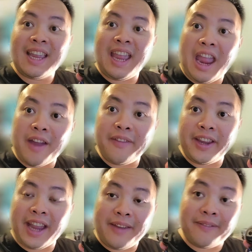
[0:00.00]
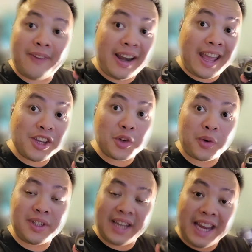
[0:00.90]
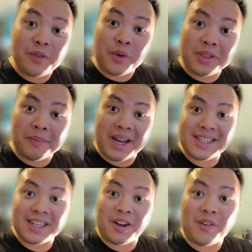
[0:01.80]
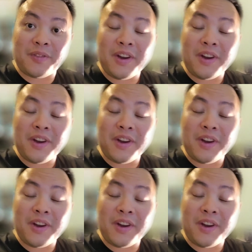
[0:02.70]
having a financial date with myself